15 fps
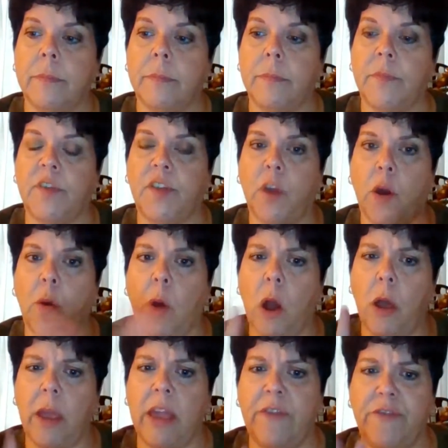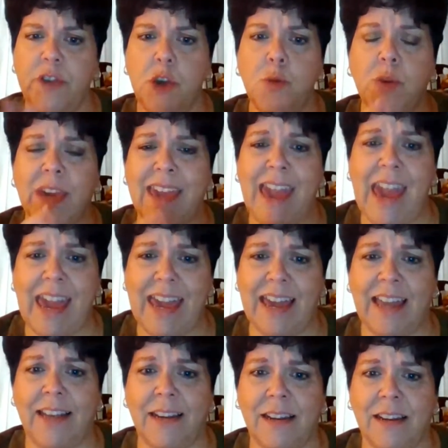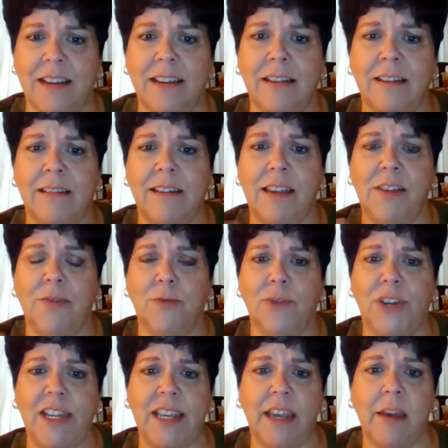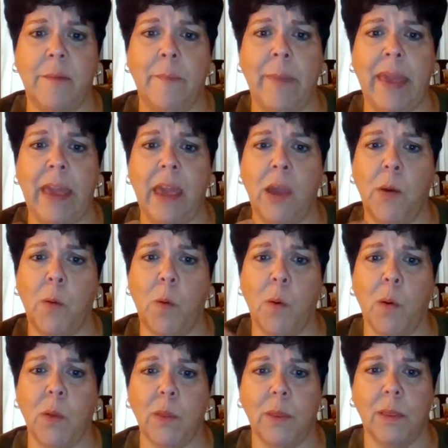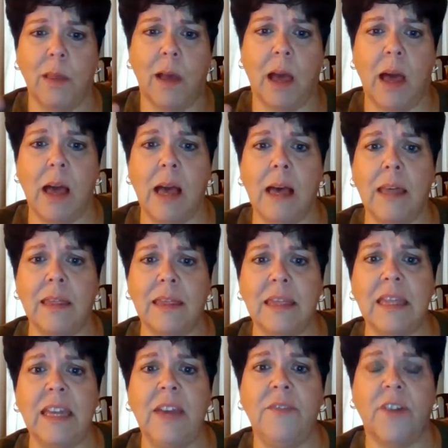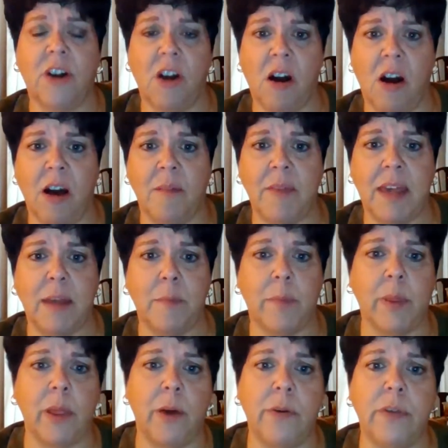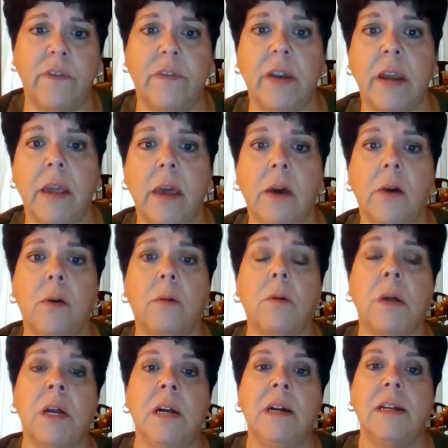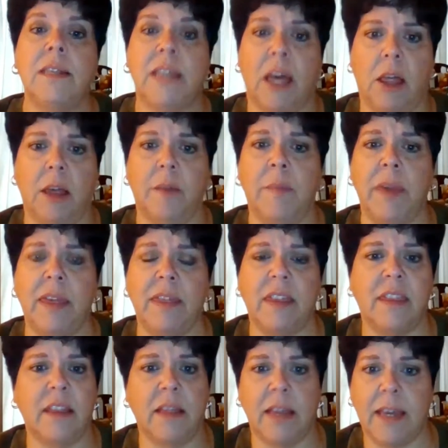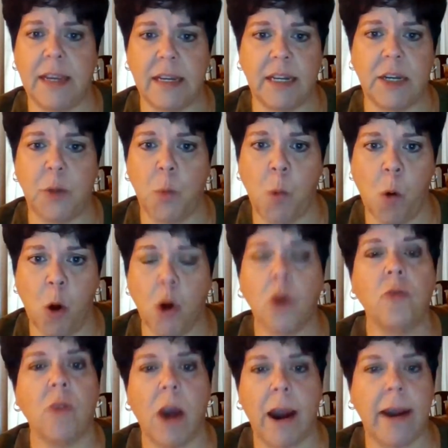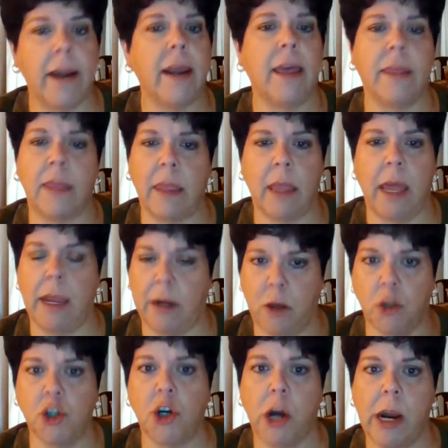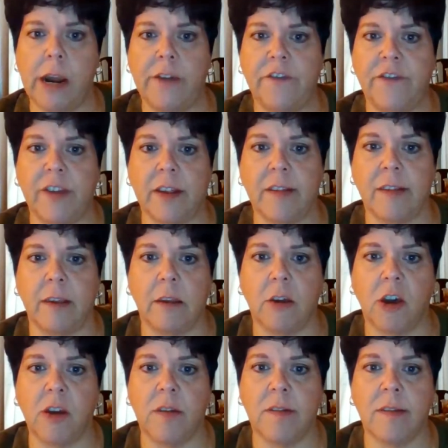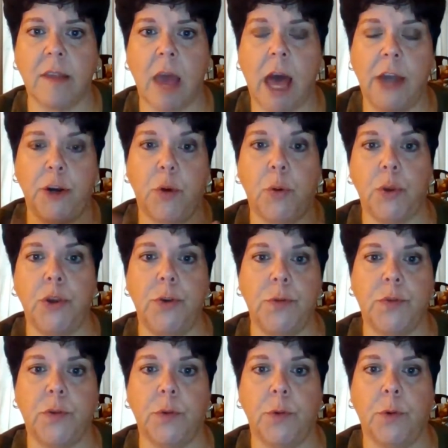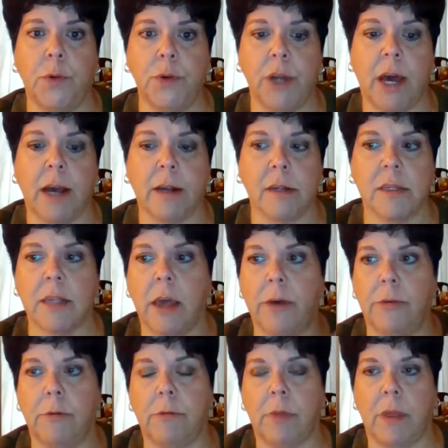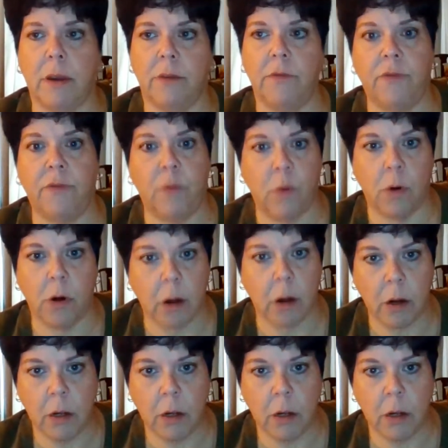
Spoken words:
So if you can't, either DM me or leave a comment below the video telling me that the link didn't work right, and I'll try and fix it, because I don't use Google Docs other than for